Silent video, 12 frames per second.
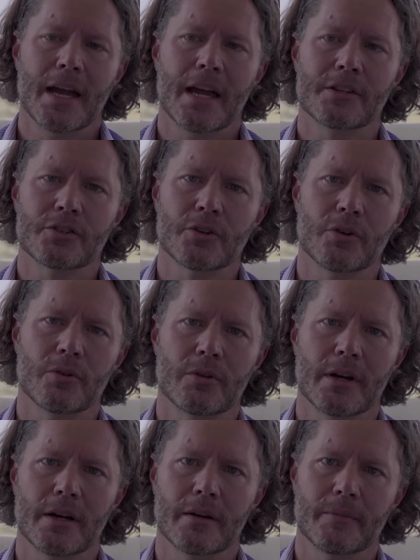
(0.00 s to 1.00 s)
And
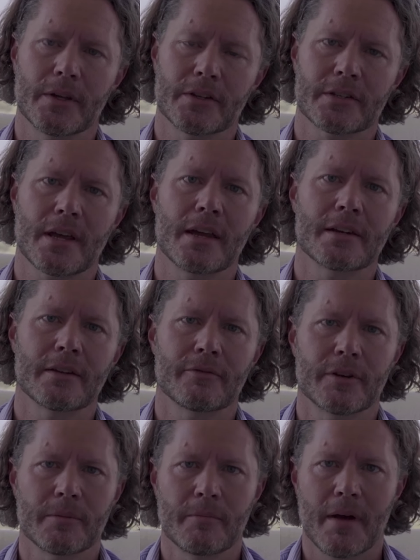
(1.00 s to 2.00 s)
so a
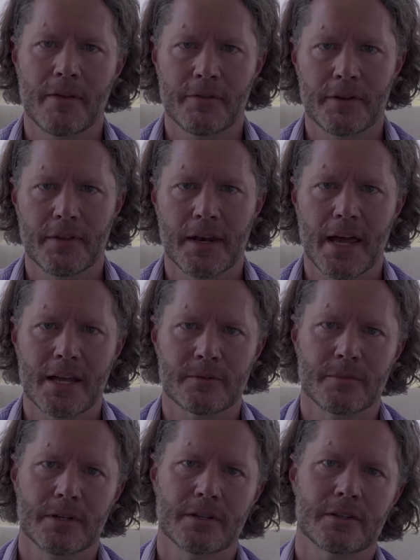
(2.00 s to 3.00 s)
scientific method that has
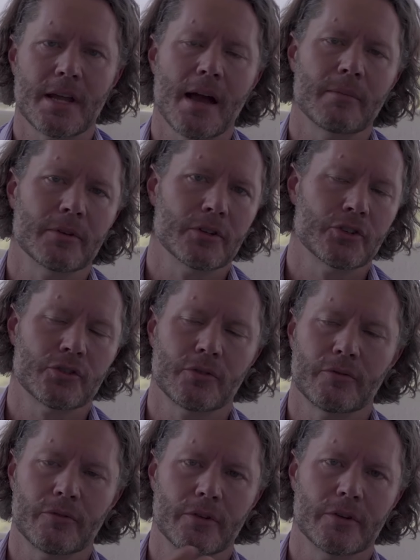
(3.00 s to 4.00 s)
been established
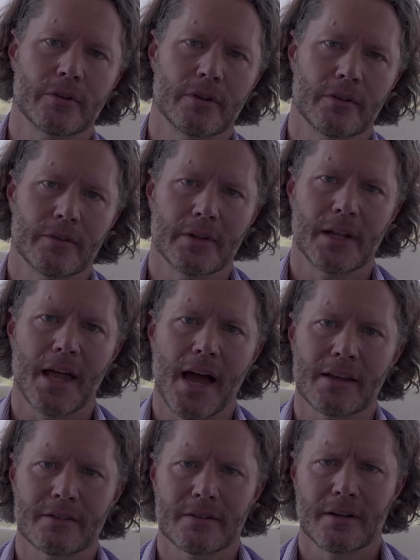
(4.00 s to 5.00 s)
over the
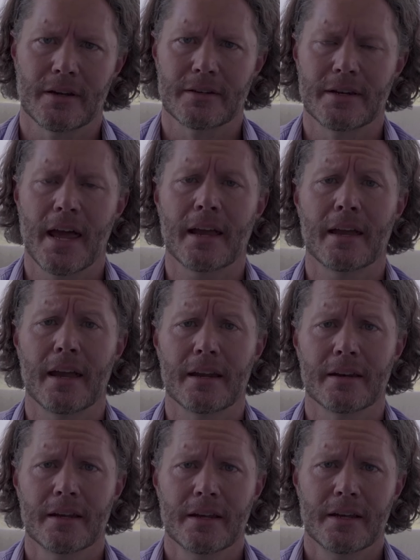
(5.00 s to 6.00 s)
last
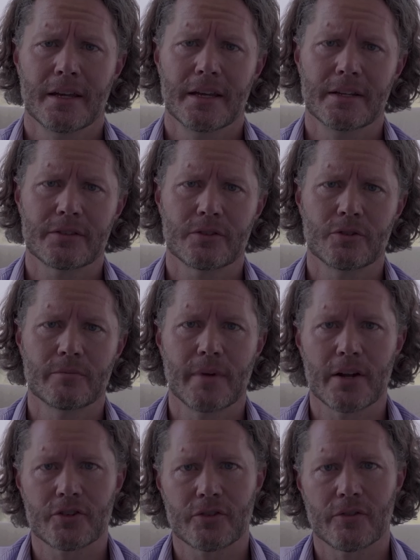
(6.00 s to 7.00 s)
decade is to
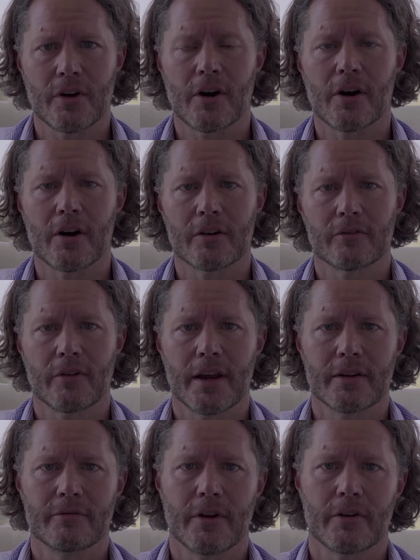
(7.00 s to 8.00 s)
measure the heart
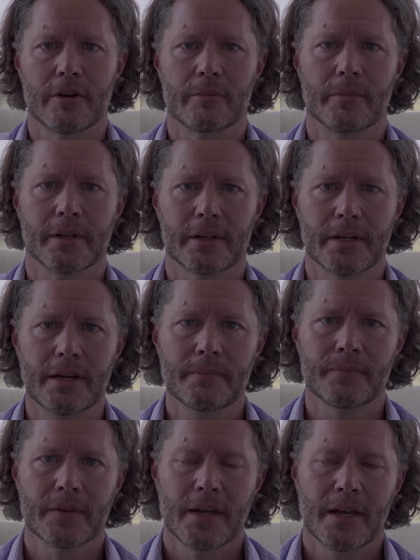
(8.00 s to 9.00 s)
rate variability
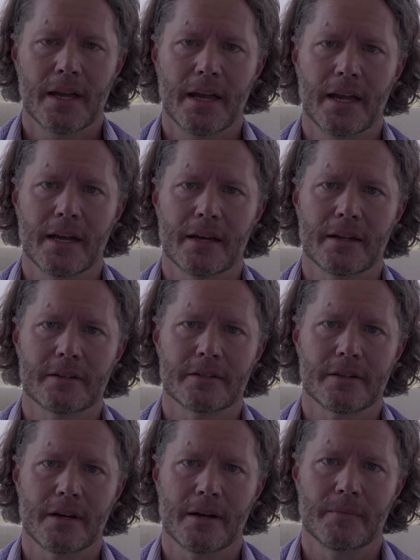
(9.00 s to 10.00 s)
and
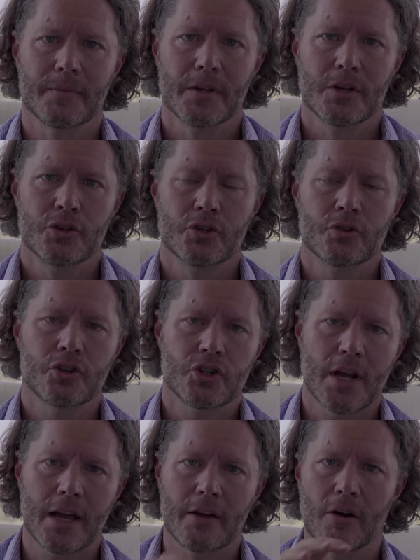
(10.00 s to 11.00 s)
to
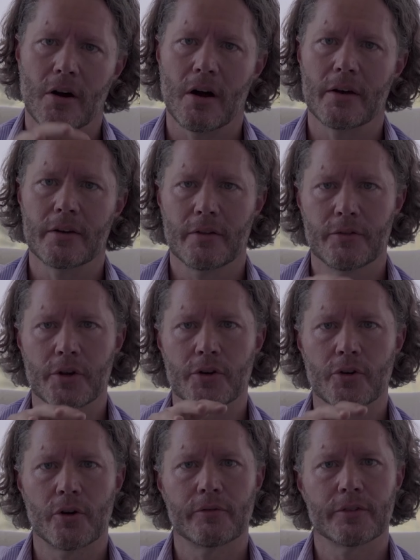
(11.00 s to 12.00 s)
check on the
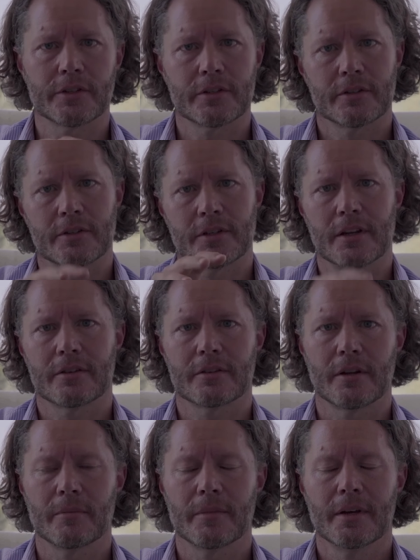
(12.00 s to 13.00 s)
nervous
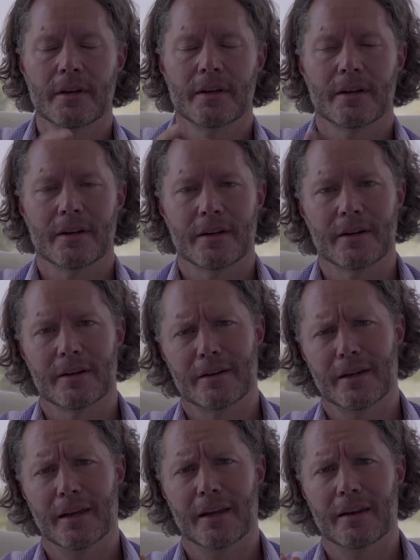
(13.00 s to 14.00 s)
system
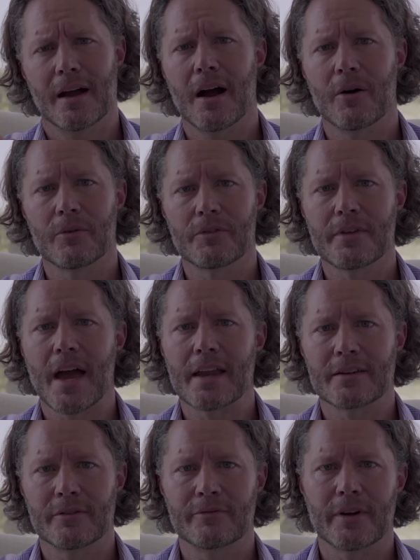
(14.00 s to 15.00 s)
and how
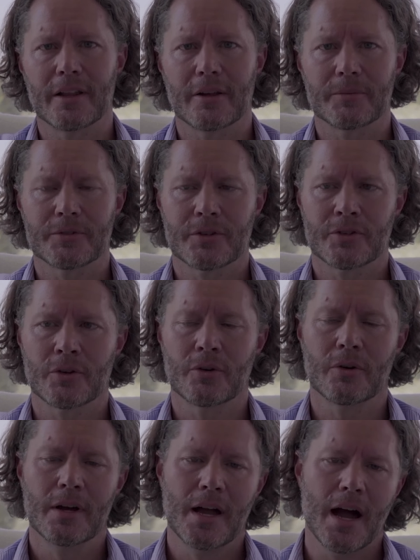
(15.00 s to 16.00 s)
that develops.
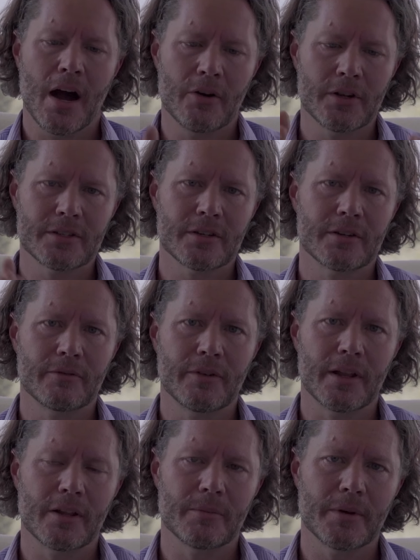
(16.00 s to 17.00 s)
So how does it
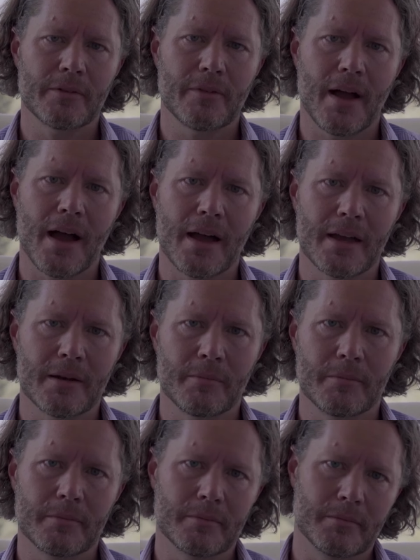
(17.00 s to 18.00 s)
develop if I
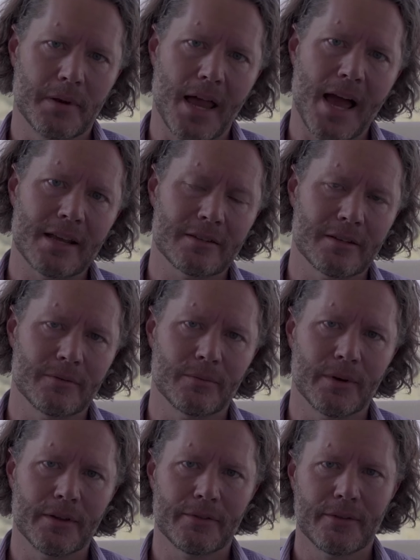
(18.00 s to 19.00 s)
am blasted
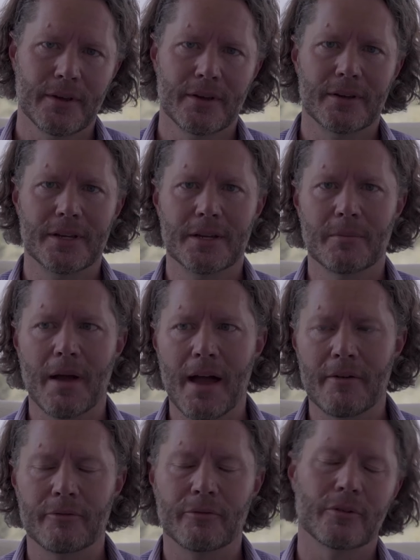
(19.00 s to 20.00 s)
with
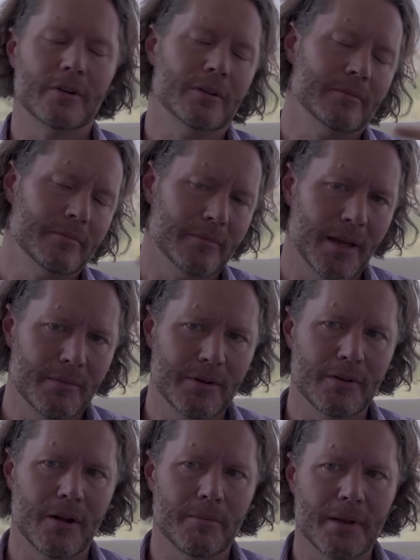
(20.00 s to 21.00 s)
EMF, or maybe
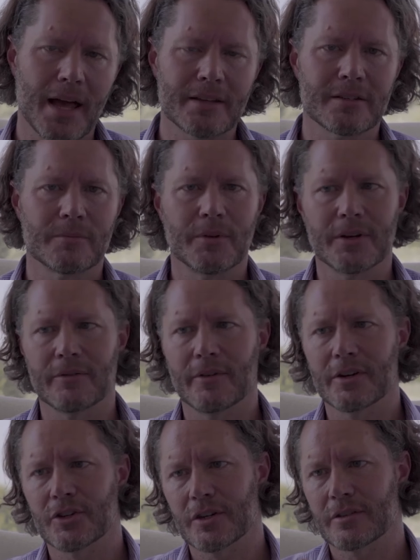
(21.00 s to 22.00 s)
not blasted, but if
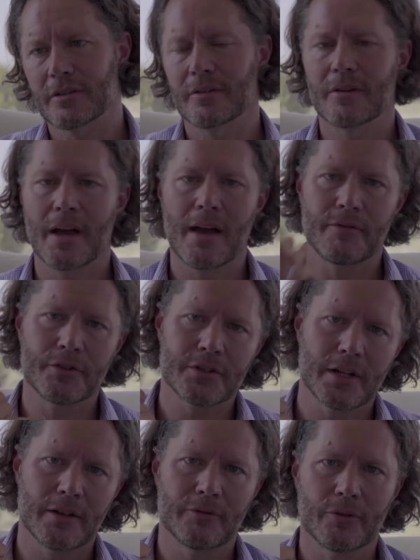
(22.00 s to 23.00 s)
I just have a
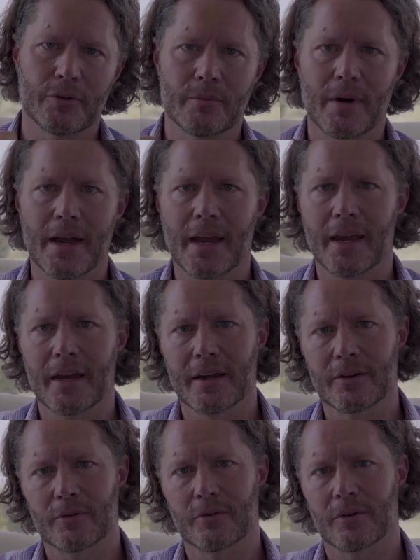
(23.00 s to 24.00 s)
cell phone in my
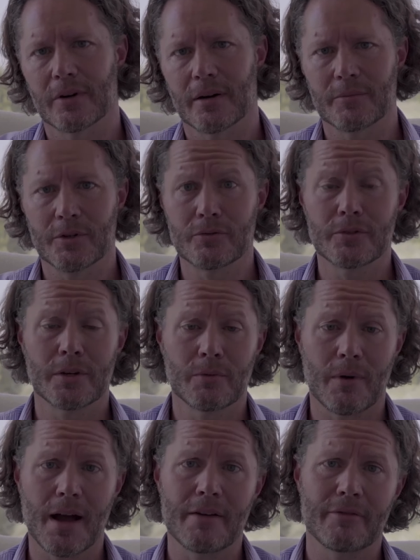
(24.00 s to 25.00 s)
hand or I'm using
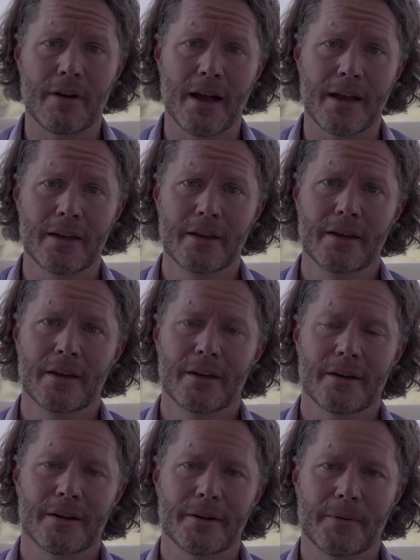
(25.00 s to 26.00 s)
Wi-Fi?
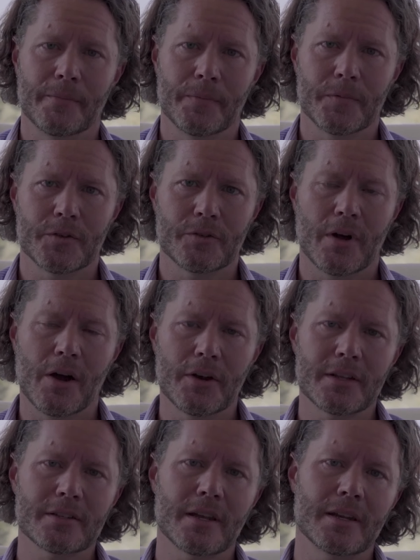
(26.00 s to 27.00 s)
So how
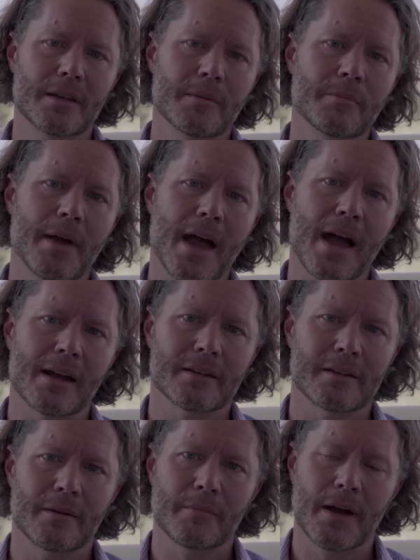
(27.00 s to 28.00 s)
does that
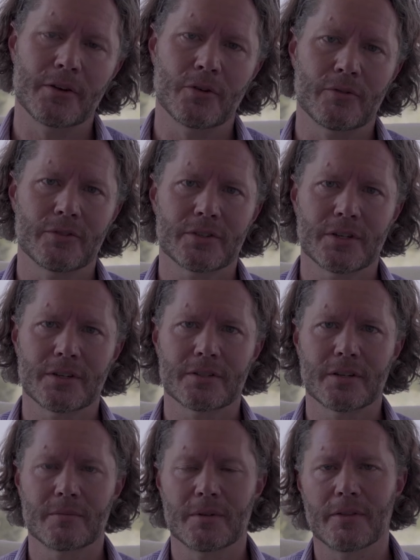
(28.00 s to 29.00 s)
impact my nervous
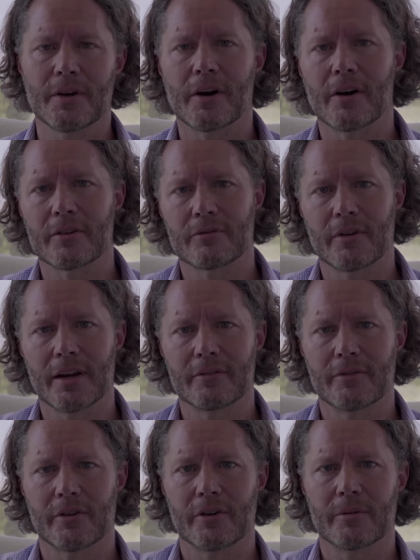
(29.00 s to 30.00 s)
system and the heart rate
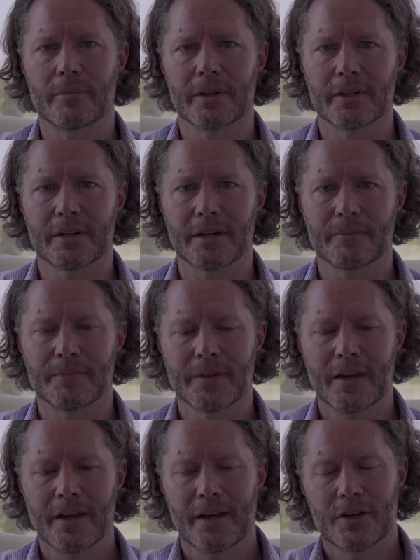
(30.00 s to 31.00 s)
variability?
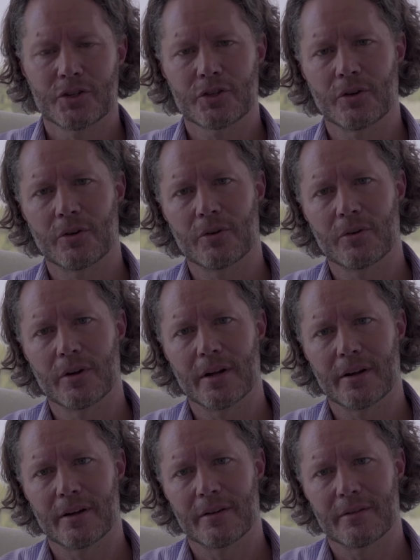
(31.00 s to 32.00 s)
So
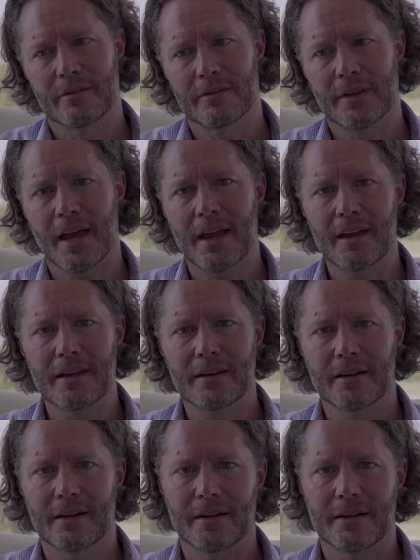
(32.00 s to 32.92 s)
they